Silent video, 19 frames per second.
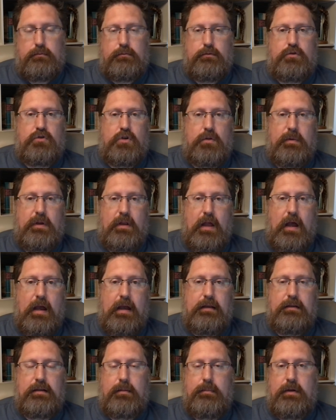shoot me a
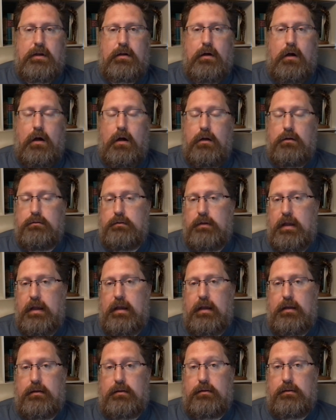line, give me a call,
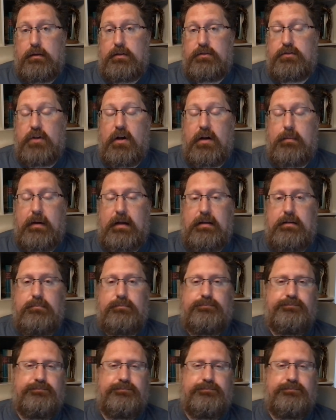and let's talk about it.